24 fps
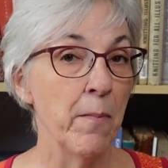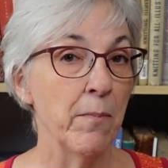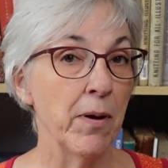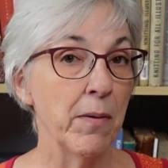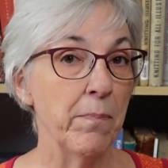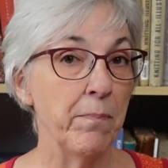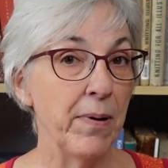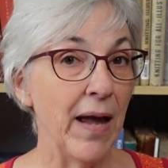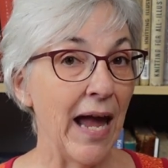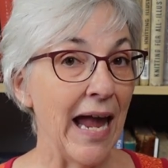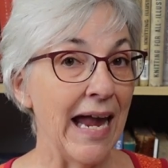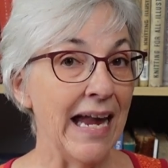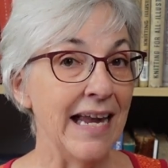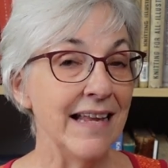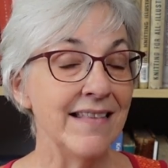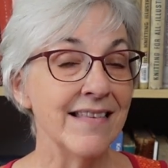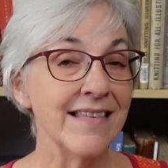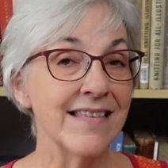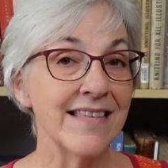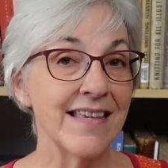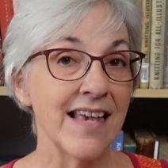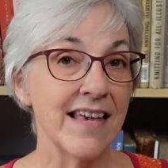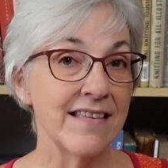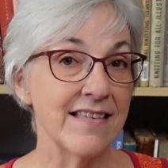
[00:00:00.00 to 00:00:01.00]
But
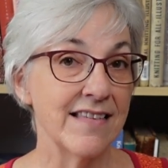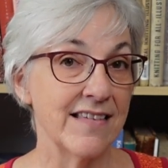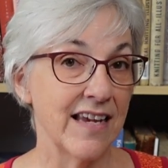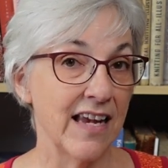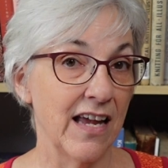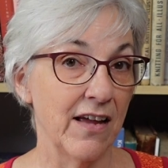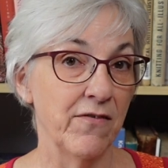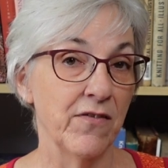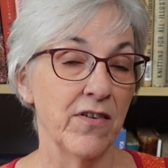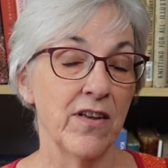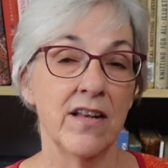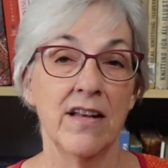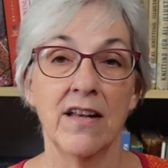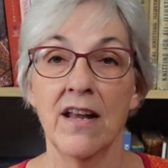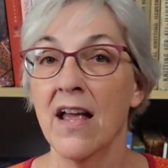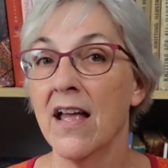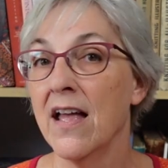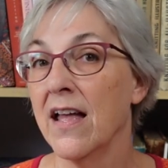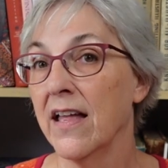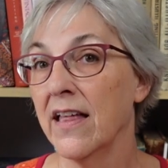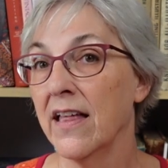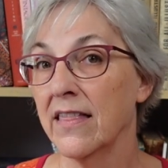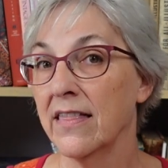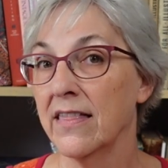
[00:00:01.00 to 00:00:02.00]
Peyton's has given
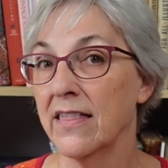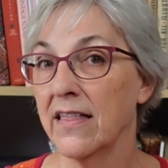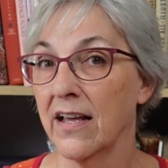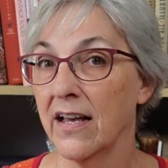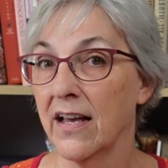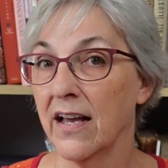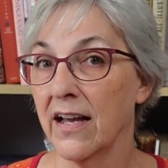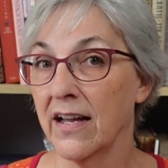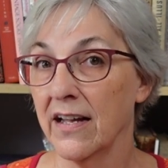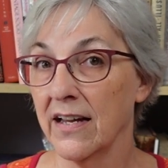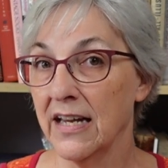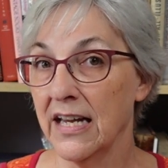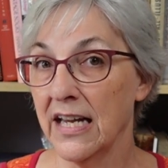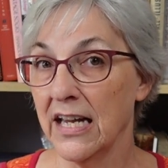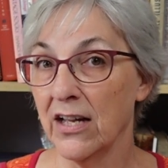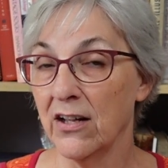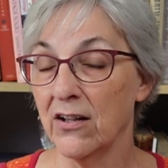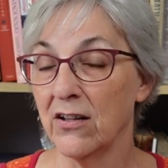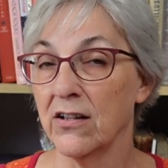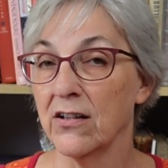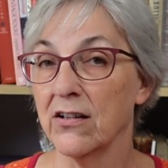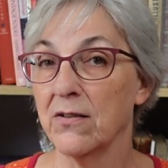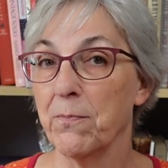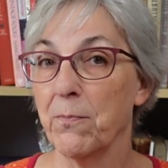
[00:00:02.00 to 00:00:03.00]
the
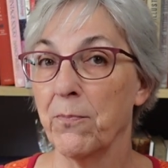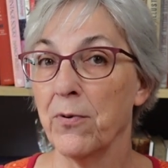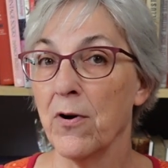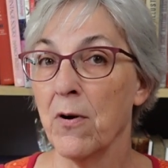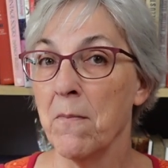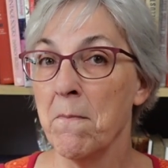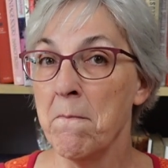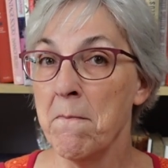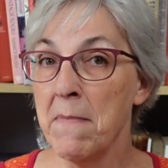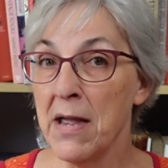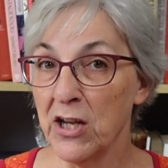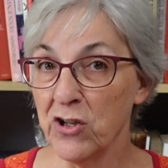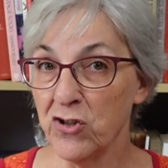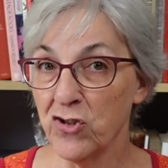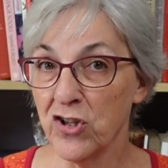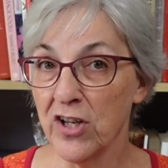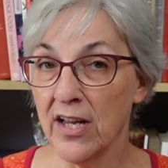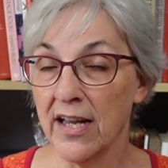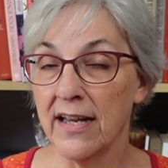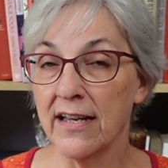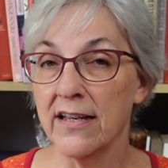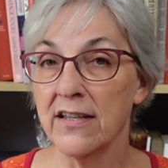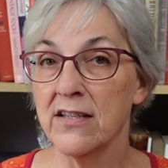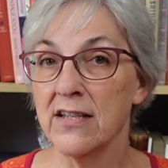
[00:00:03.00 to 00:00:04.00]
guild
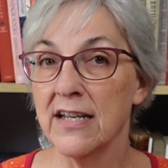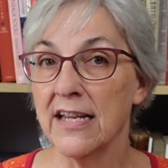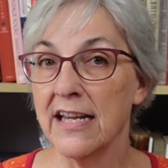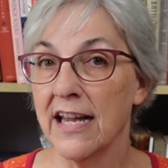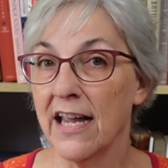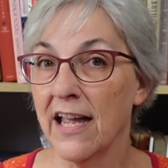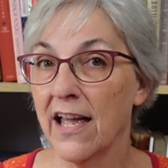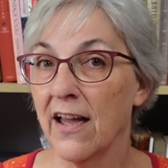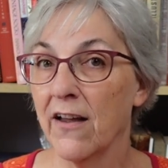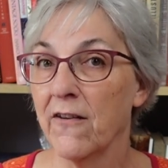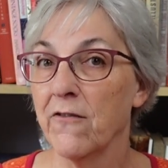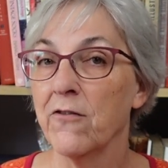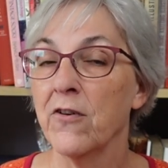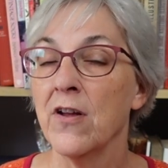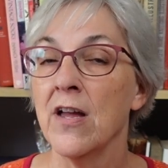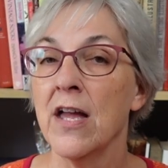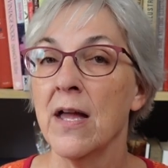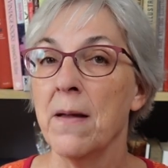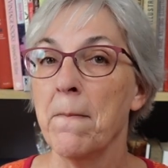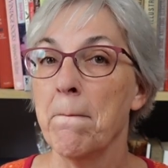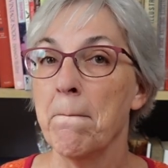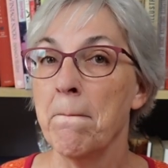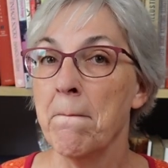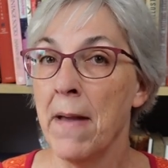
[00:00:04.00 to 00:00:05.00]
permission to give
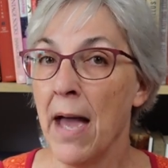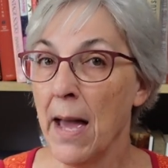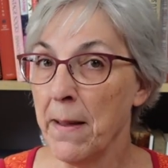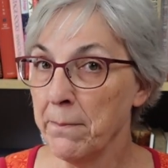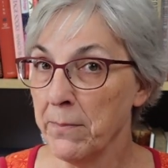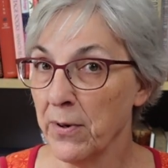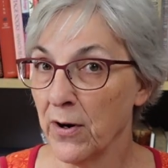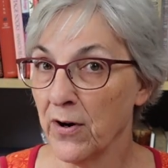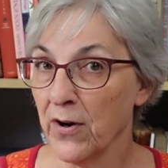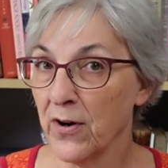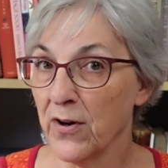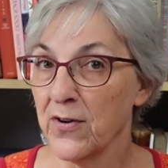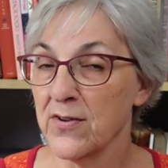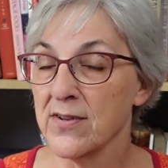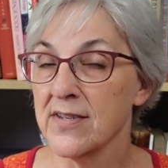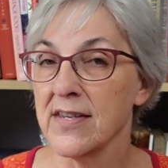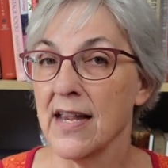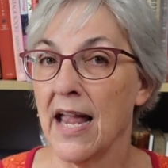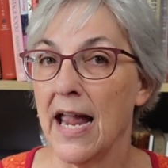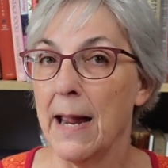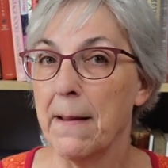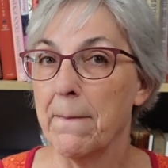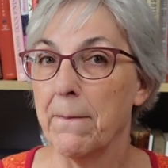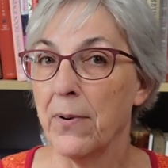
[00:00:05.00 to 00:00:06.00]

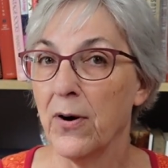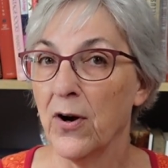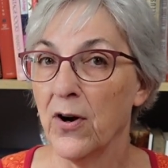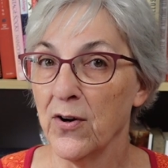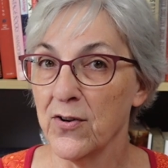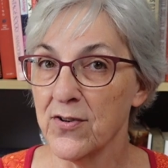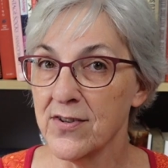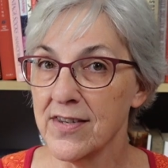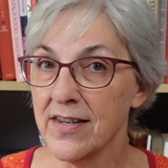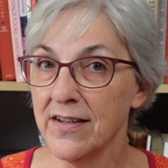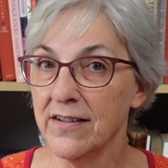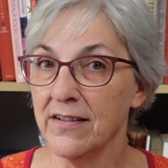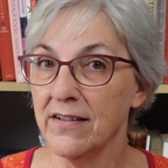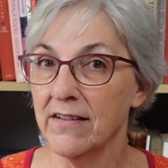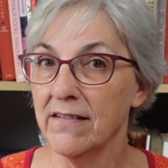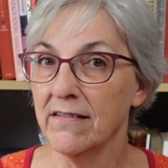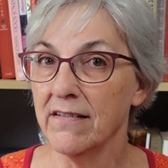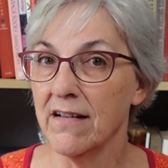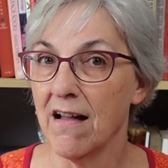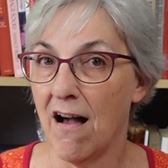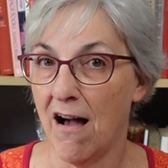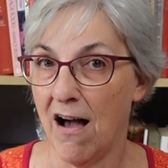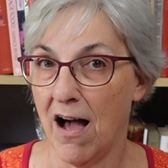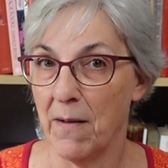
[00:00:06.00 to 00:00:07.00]
members a
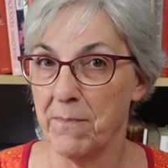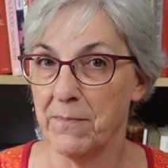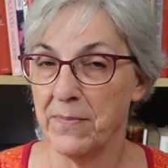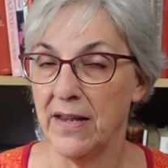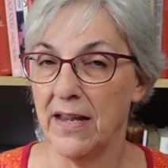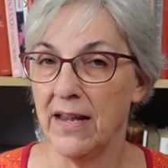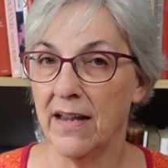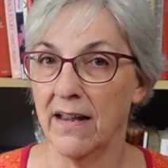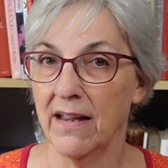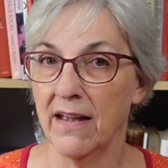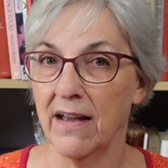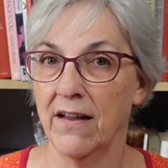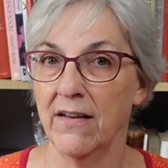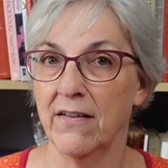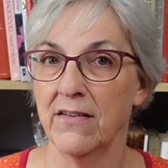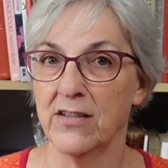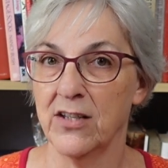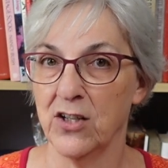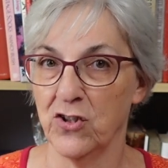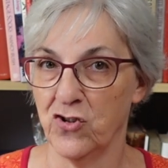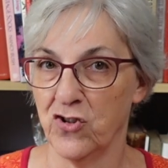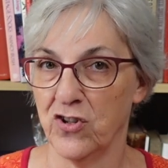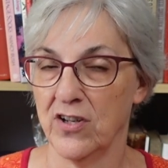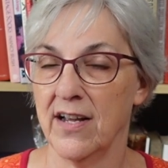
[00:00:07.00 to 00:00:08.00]
personal copy, a
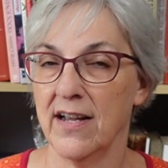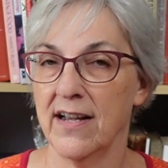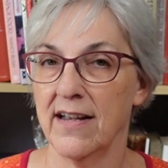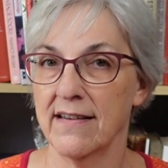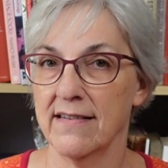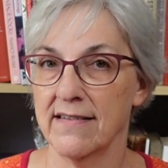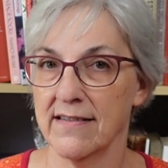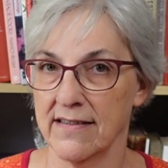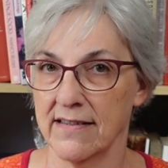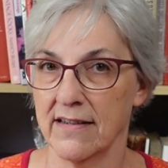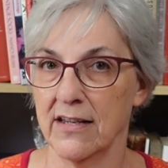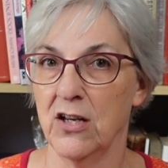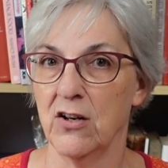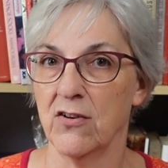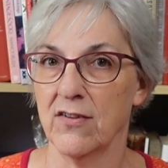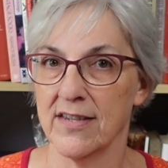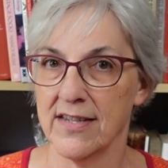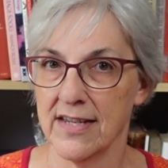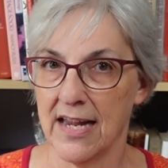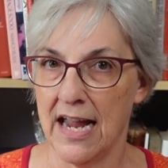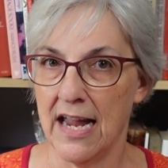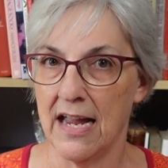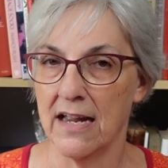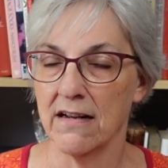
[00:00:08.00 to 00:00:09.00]
digitized, you know,
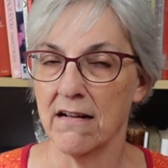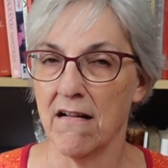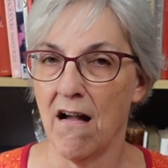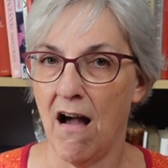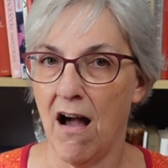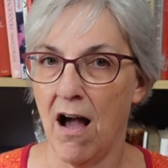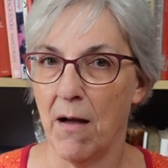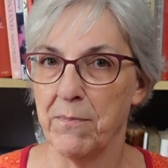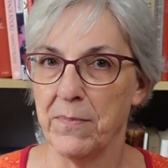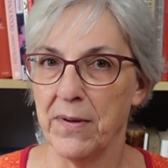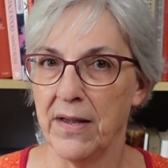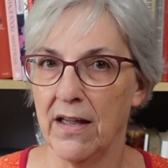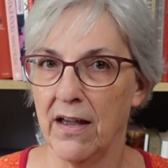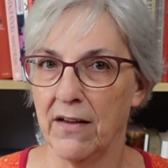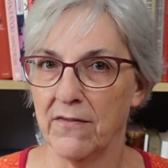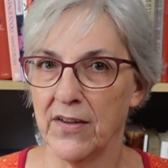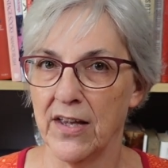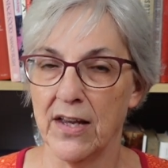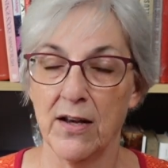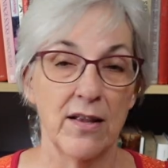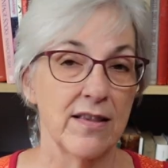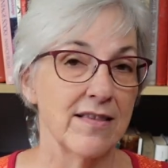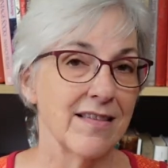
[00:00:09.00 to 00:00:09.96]
scanned copy of it.